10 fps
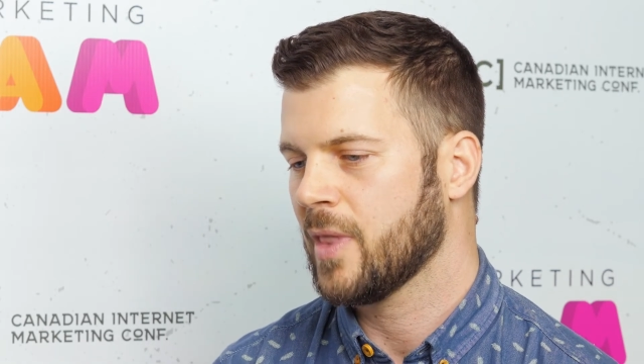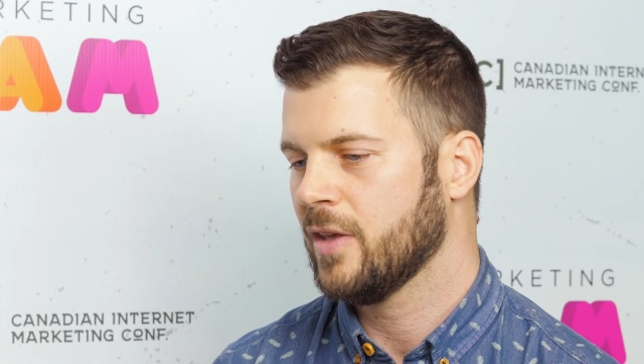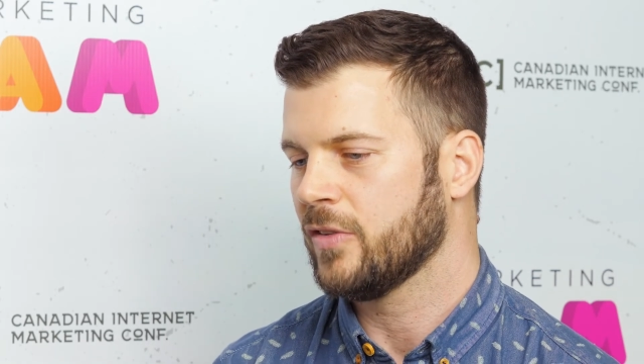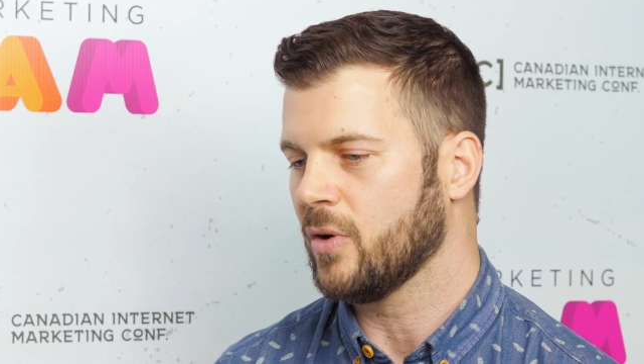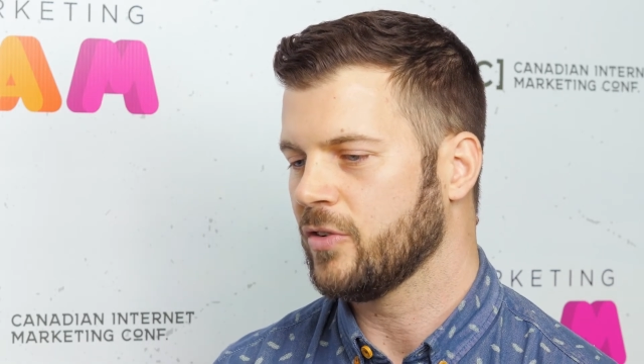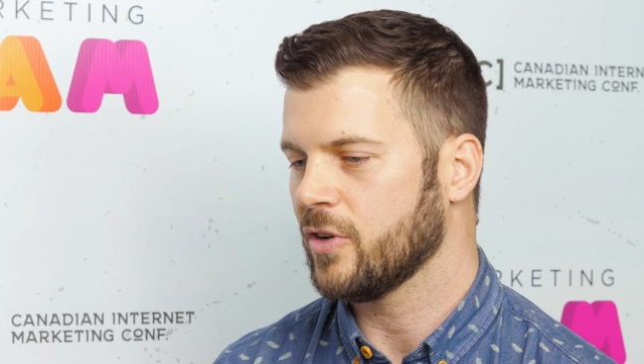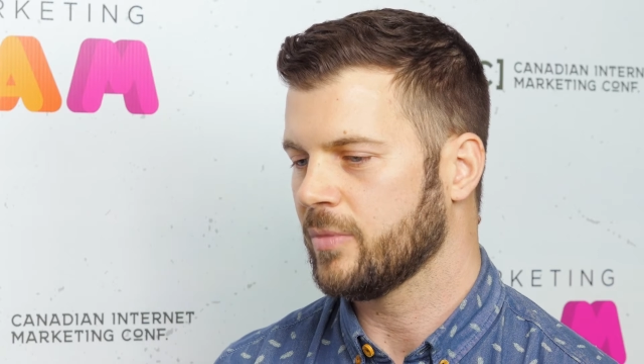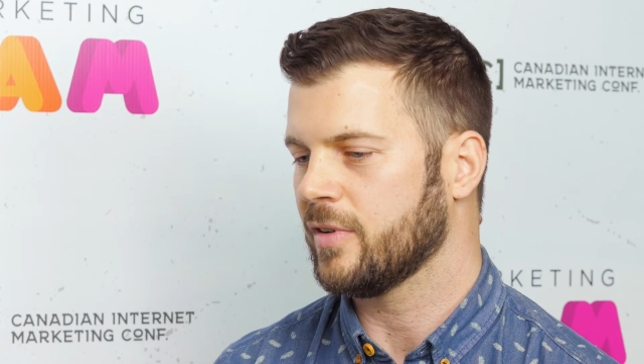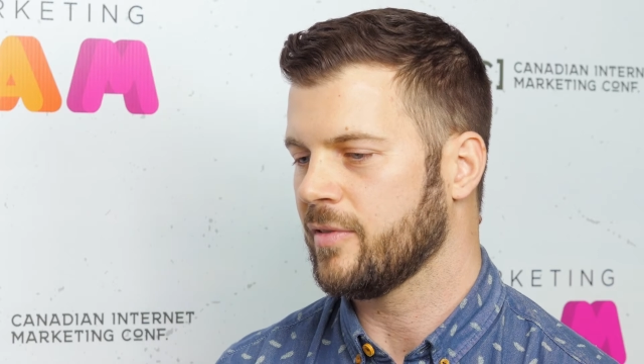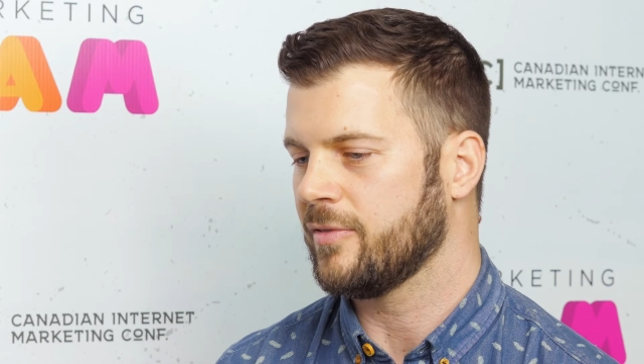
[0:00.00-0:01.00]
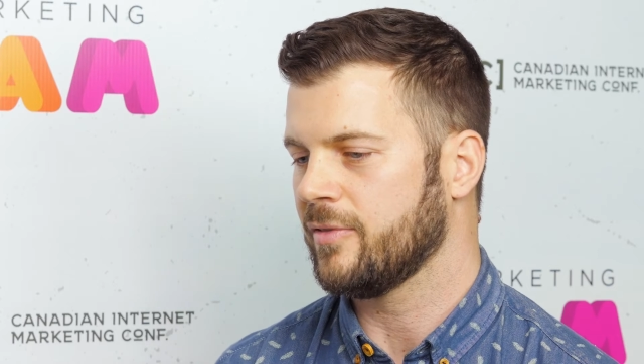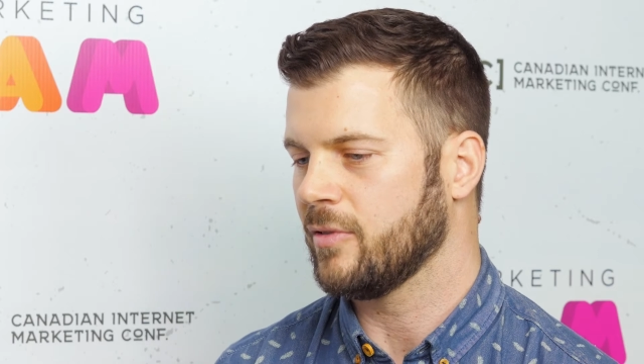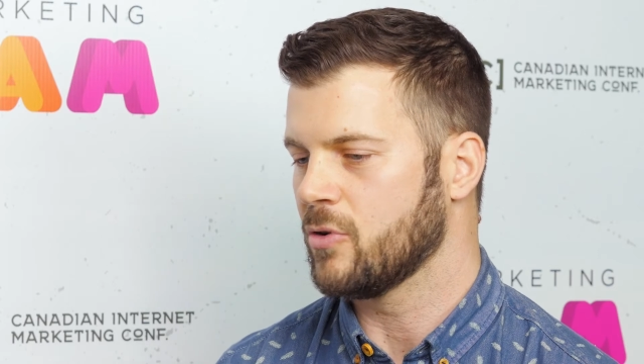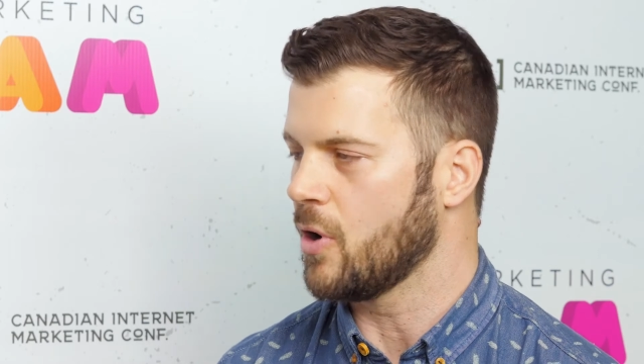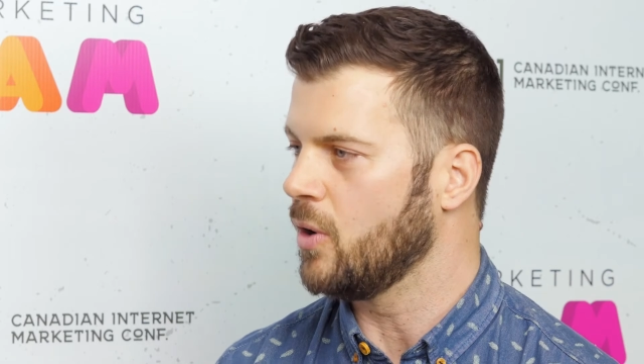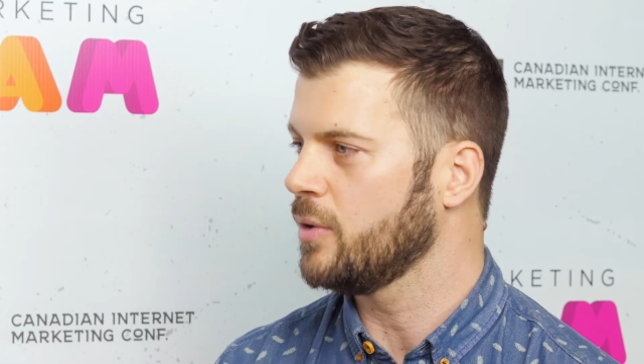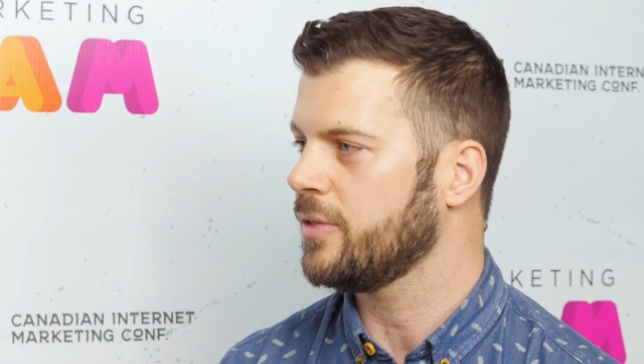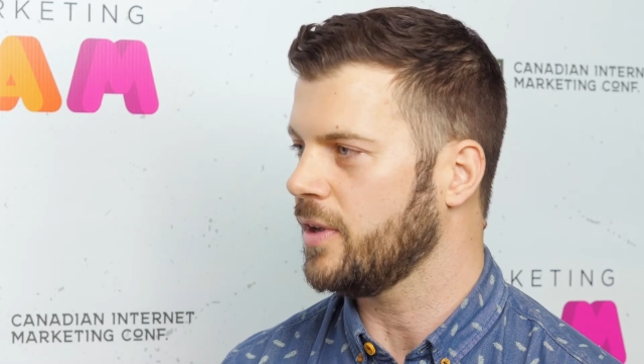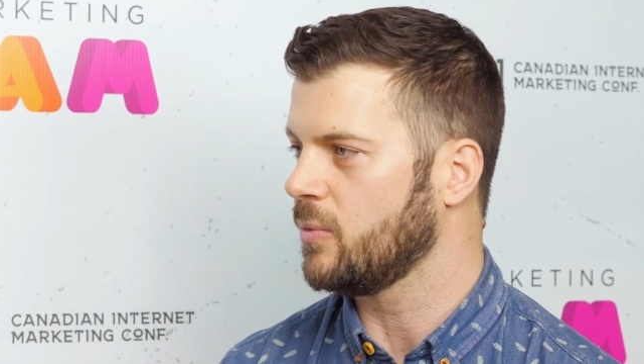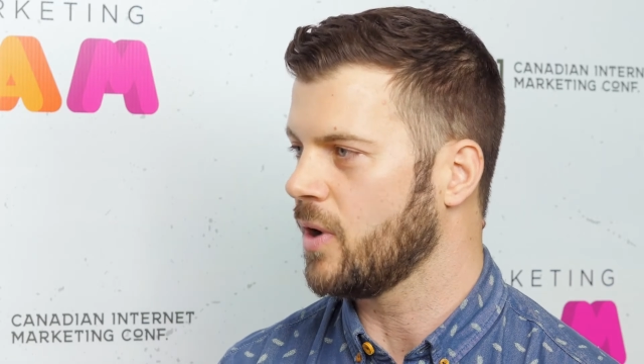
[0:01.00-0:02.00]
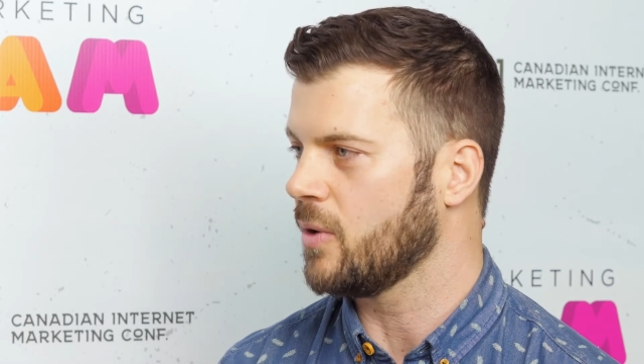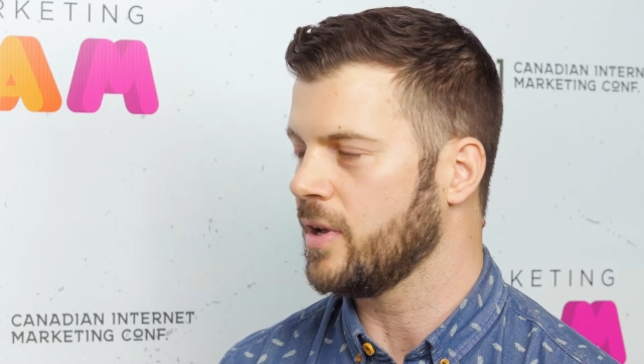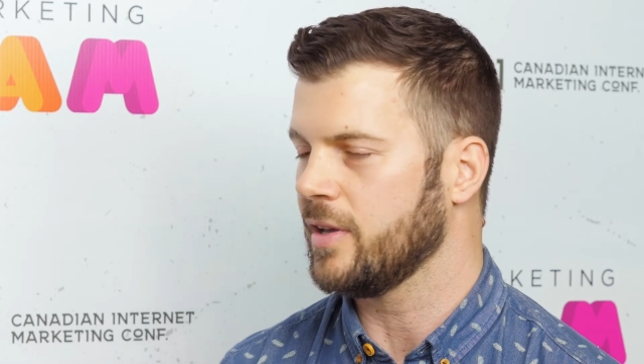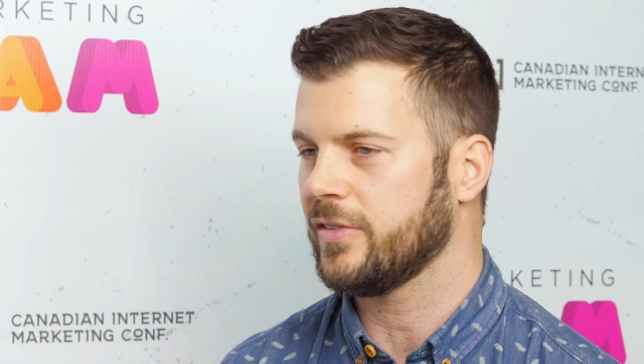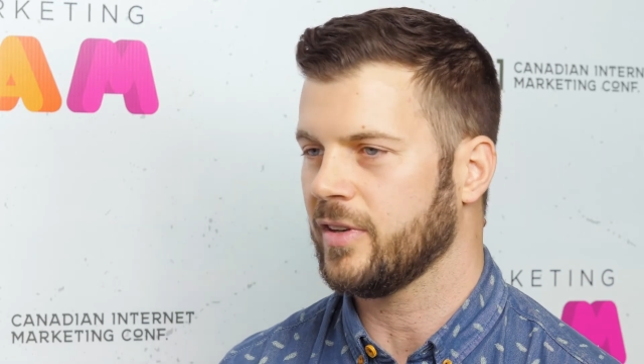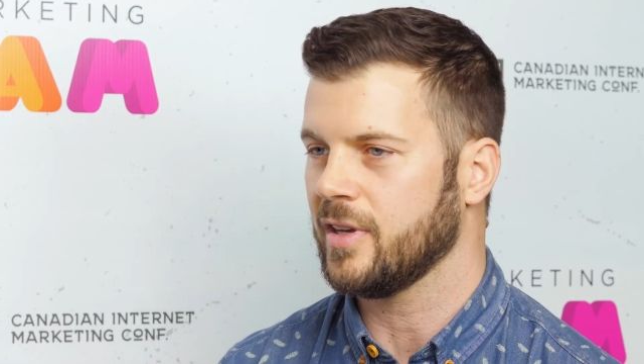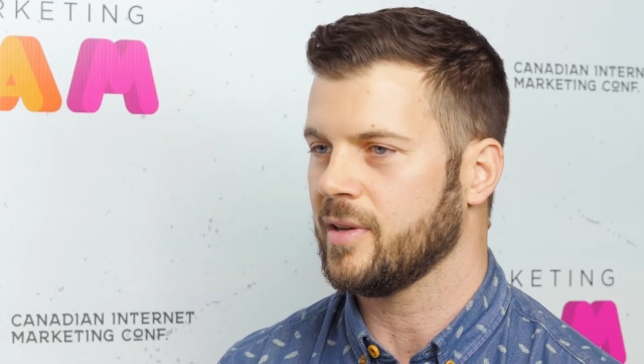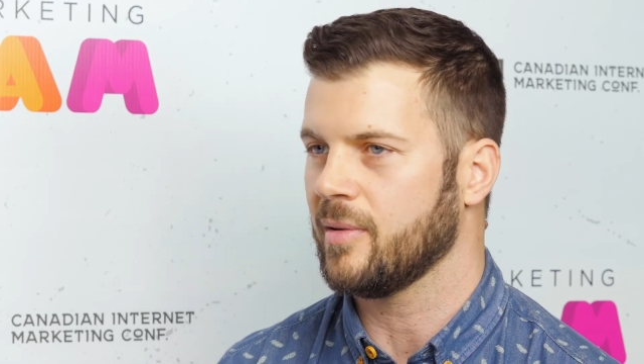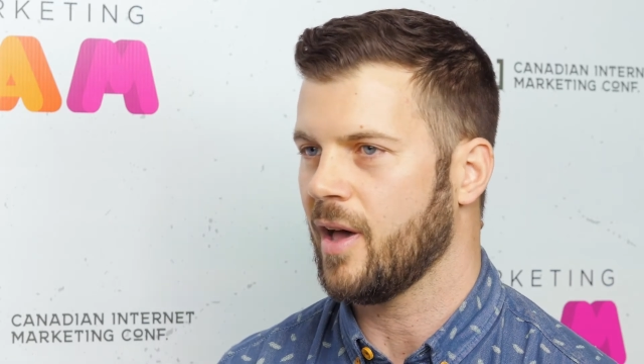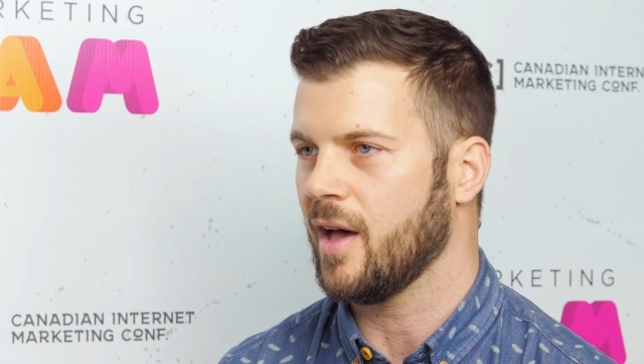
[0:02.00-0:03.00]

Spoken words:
So in terms of growth and where we see